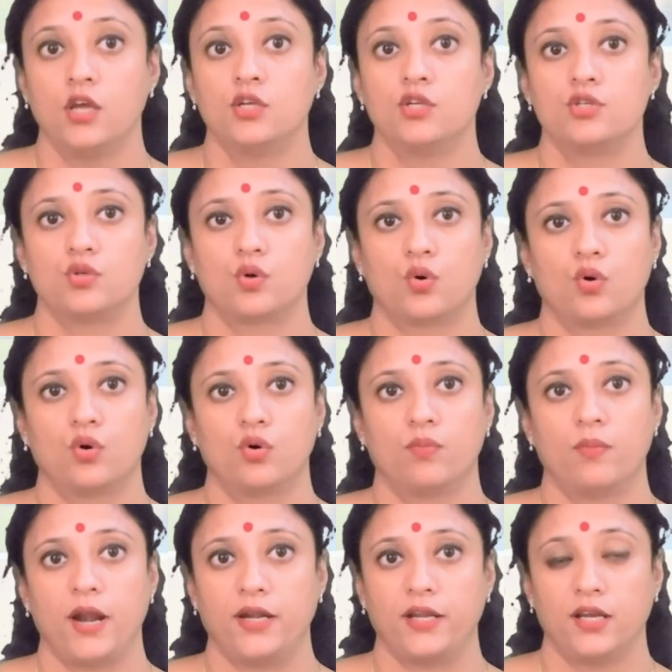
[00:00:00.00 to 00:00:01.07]
So,
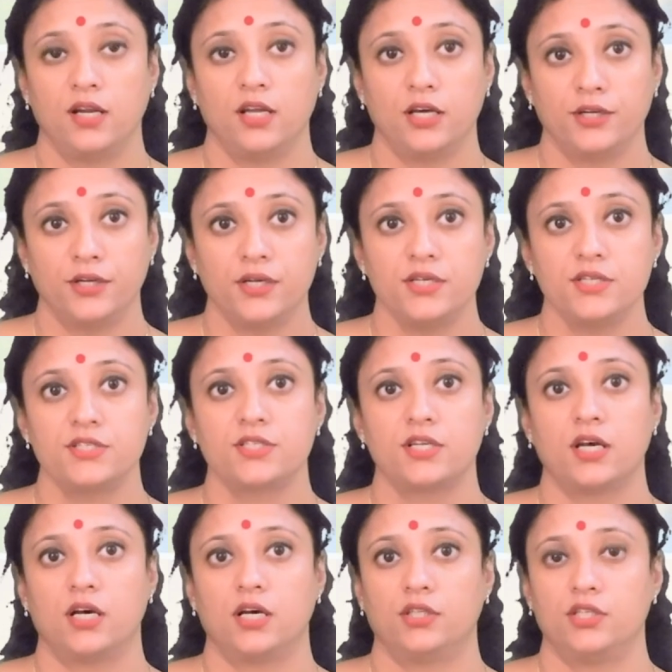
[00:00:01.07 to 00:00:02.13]
my dear learners,
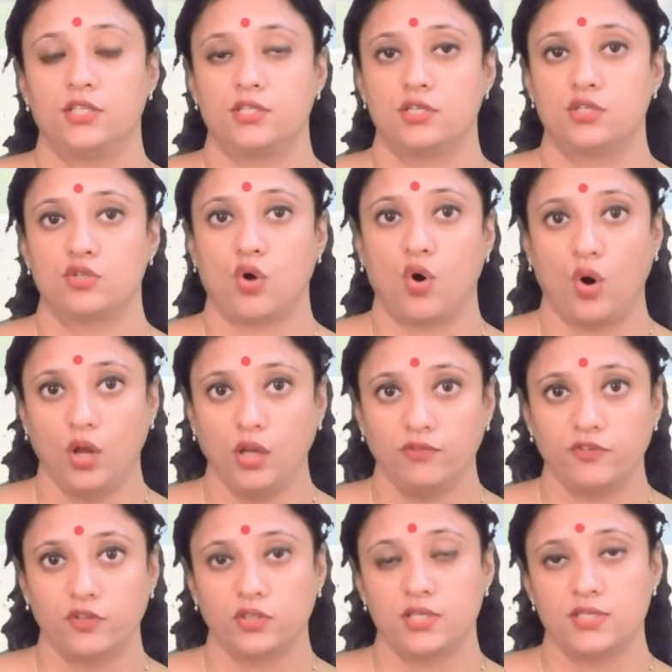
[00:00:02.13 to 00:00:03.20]
this is all
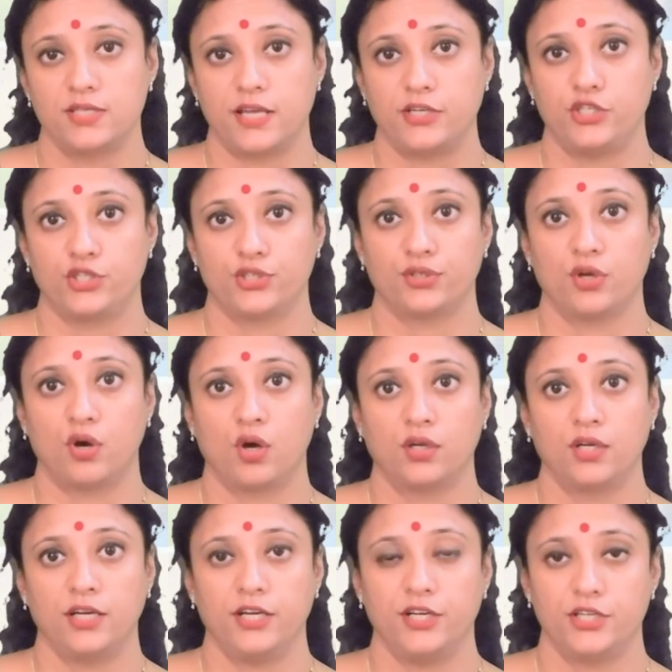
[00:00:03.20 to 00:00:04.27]
for the session
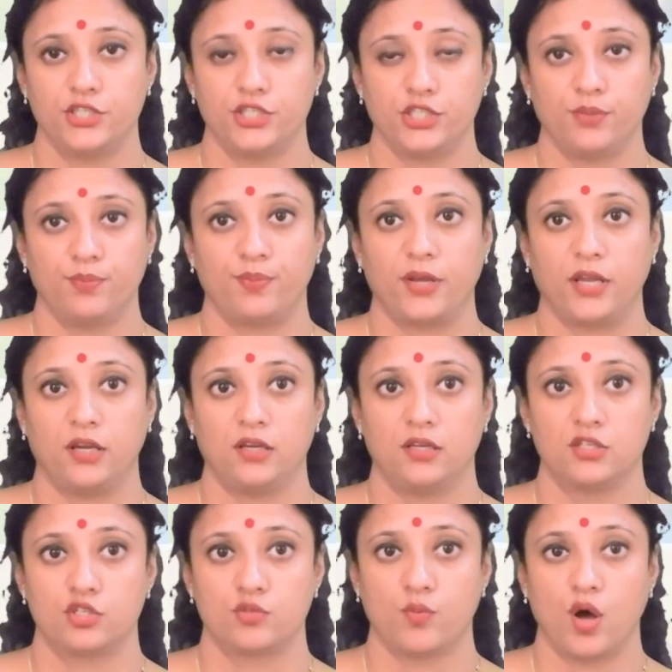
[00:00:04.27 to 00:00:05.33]
on leadership
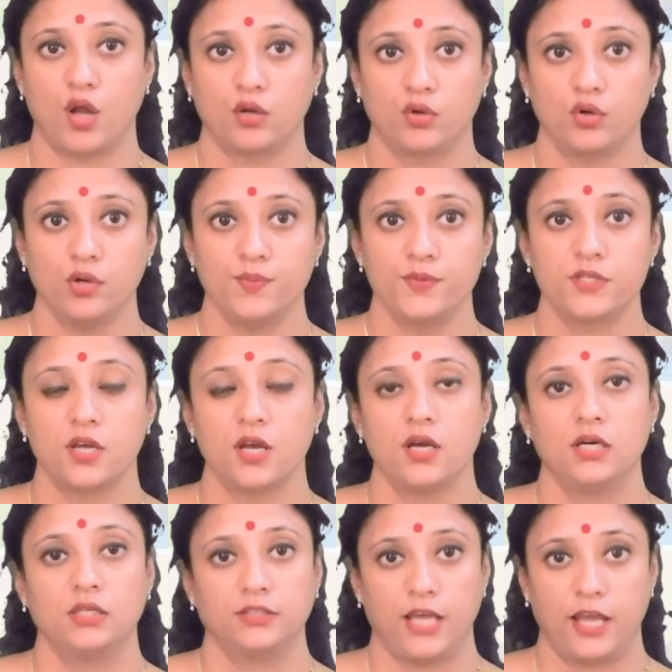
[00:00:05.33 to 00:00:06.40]
in small groups.
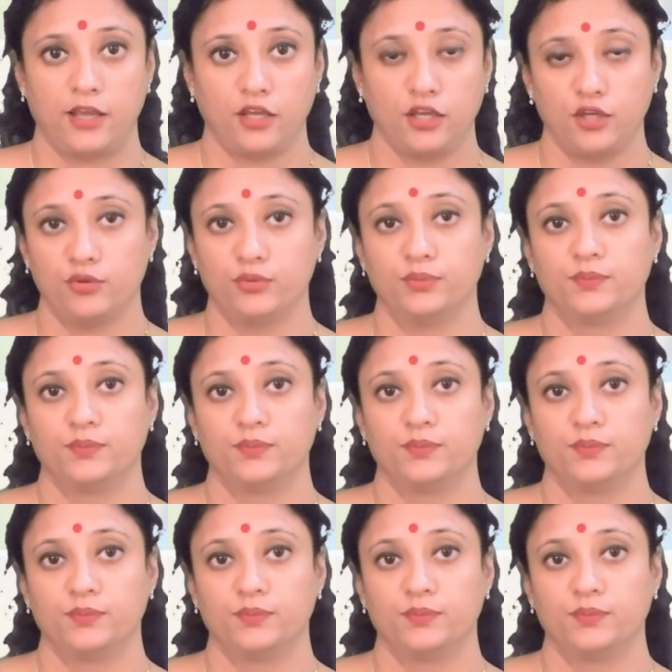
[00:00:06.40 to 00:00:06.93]
Thank you.